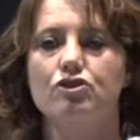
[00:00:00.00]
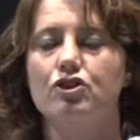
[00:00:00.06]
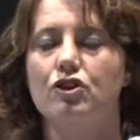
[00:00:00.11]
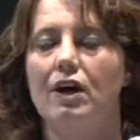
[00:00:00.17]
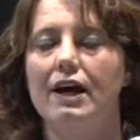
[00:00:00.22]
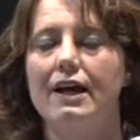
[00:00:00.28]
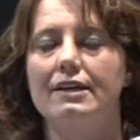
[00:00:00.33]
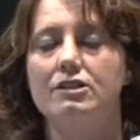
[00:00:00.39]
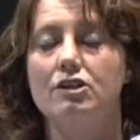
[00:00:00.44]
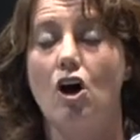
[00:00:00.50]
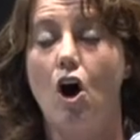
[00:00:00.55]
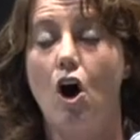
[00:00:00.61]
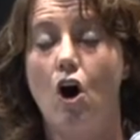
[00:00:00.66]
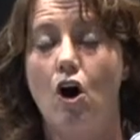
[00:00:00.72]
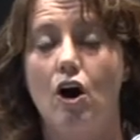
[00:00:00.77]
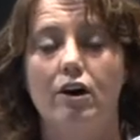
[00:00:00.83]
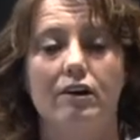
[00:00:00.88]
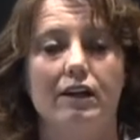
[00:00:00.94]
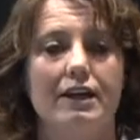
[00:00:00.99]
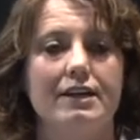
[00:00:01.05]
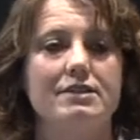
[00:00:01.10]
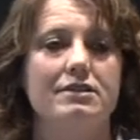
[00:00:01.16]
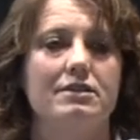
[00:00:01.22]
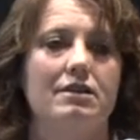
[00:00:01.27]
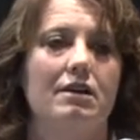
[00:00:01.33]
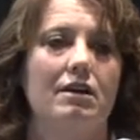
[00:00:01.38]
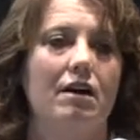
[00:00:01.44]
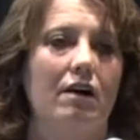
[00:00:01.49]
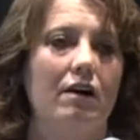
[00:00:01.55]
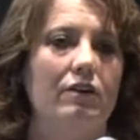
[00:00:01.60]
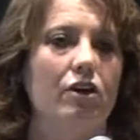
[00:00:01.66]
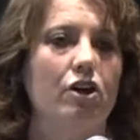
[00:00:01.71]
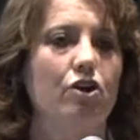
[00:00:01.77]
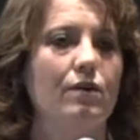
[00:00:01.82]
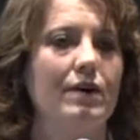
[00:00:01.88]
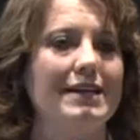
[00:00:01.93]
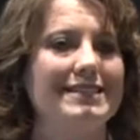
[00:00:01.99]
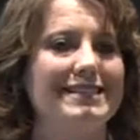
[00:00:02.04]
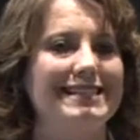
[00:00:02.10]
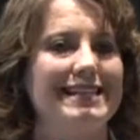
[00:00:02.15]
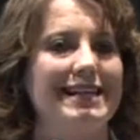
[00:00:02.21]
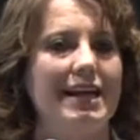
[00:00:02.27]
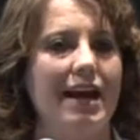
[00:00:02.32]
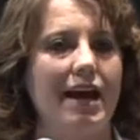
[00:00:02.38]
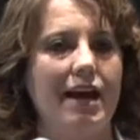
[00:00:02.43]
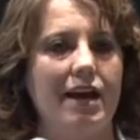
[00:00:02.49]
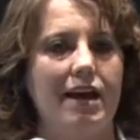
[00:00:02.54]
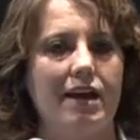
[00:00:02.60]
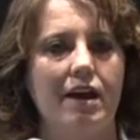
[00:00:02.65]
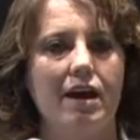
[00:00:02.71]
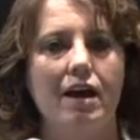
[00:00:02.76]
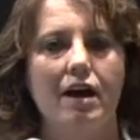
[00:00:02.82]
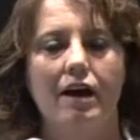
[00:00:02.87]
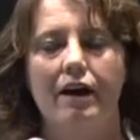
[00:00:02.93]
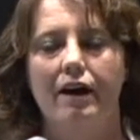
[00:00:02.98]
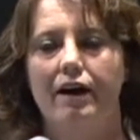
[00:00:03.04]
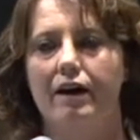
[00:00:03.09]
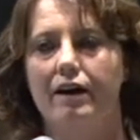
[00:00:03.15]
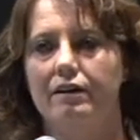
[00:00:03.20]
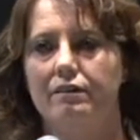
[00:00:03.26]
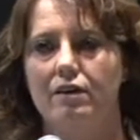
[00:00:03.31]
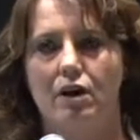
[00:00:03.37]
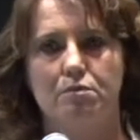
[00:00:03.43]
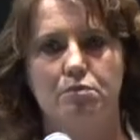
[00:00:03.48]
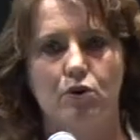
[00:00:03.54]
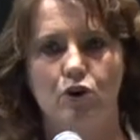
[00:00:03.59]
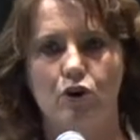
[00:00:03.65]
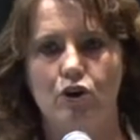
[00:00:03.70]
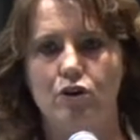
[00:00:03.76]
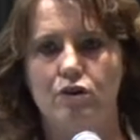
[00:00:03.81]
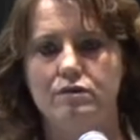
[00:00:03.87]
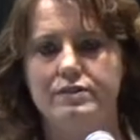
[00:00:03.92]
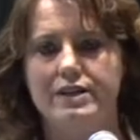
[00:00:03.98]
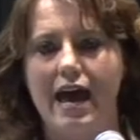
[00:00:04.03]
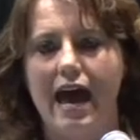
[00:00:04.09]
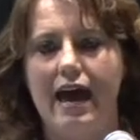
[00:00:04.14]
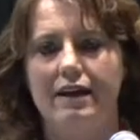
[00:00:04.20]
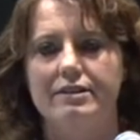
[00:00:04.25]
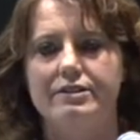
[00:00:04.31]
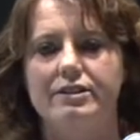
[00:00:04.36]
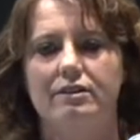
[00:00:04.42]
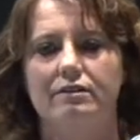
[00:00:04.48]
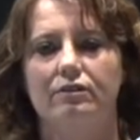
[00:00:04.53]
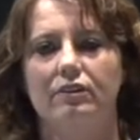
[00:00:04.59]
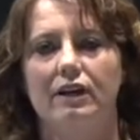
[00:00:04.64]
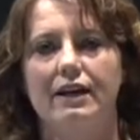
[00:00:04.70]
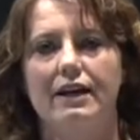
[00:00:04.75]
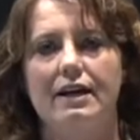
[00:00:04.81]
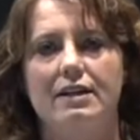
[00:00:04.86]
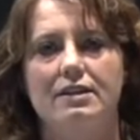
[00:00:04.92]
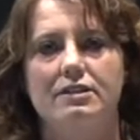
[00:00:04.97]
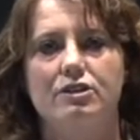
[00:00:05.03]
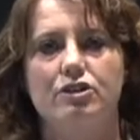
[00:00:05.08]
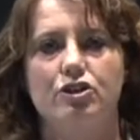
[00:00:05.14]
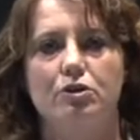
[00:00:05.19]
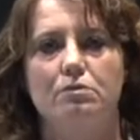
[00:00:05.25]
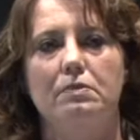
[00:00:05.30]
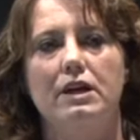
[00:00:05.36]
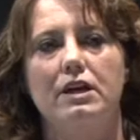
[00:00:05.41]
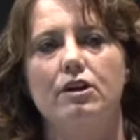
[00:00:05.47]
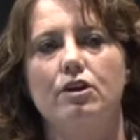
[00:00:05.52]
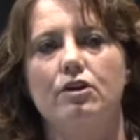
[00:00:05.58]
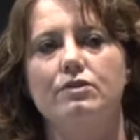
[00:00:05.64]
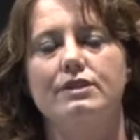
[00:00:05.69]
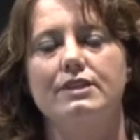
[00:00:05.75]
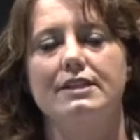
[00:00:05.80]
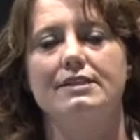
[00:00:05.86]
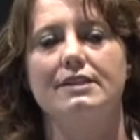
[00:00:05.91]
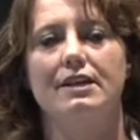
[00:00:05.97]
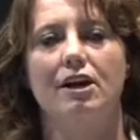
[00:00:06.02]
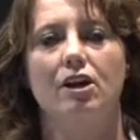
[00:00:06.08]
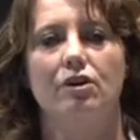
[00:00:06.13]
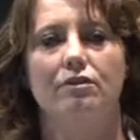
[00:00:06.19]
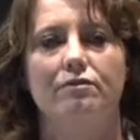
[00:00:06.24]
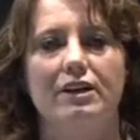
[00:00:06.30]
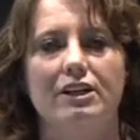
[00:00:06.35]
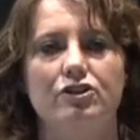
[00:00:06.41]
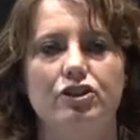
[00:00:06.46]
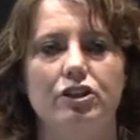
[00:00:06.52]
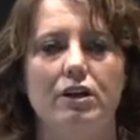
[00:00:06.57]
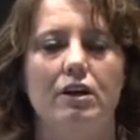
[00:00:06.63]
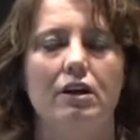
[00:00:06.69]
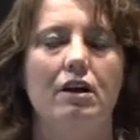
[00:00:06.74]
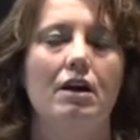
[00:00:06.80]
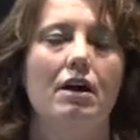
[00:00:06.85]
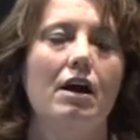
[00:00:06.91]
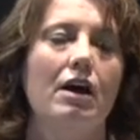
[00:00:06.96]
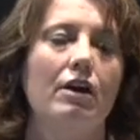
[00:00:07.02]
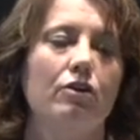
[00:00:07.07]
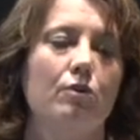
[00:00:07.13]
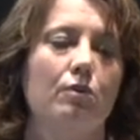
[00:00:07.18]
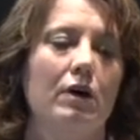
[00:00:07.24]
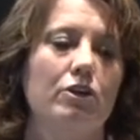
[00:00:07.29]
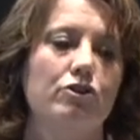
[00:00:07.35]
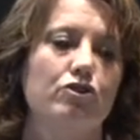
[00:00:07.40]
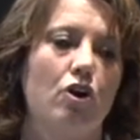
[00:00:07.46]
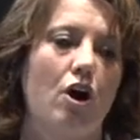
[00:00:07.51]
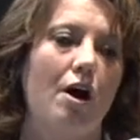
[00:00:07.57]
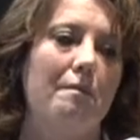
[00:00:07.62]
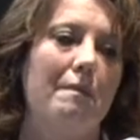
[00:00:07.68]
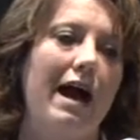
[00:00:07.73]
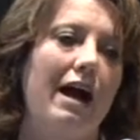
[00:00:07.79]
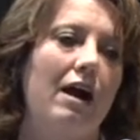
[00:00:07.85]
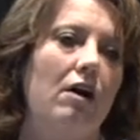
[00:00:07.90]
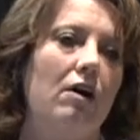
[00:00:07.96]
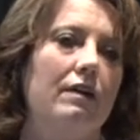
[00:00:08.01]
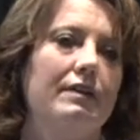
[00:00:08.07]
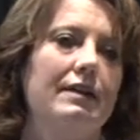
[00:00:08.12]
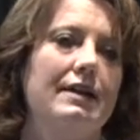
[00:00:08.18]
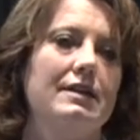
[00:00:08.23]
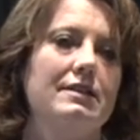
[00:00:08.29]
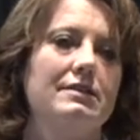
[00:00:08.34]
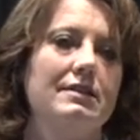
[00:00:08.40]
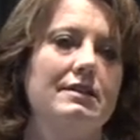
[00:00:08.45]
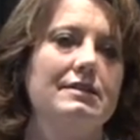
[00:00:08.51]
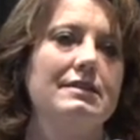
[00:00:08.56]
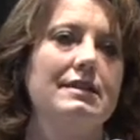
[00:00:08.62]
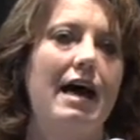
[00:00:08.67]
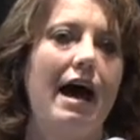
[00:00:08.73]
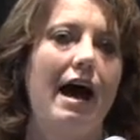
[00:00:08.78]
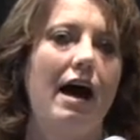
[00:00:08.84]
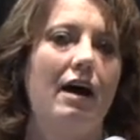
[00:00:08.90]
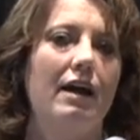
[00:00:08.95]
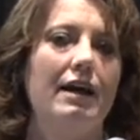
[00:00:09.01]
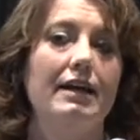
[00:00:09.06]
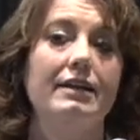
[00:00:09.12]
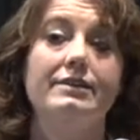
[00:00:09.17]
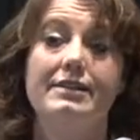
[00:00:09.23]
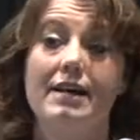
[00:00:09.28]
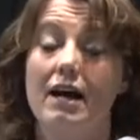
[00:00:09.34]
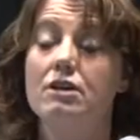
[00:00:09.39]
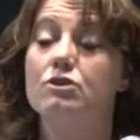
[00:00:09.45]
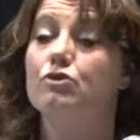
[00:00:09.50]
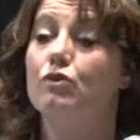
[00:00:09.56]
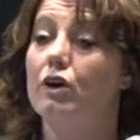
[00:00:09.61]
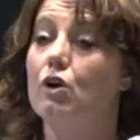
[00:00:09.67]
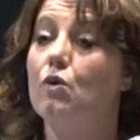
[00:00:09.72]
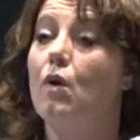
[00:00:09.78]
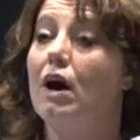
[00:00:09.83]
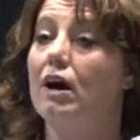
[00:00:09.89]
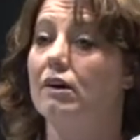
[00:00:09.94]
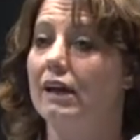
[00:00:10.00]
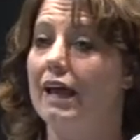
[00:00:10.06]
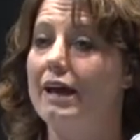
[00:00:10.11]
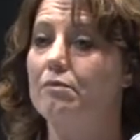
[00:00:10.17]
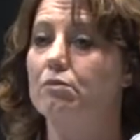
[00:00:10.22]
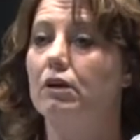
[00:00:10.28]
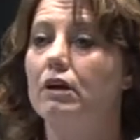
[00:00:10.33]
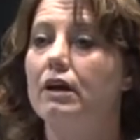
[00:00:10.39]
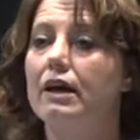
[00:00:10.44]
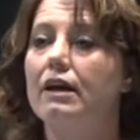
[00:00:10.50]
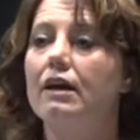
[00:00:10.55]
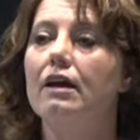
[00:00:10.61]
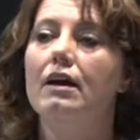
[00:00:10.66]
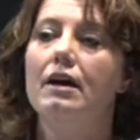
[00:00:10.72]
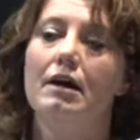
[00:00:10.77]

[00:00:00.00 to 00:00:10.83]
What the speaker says: strains are listed on the USDA approved additive list to be used as an intervention. The one drawback on this is that it does require labeling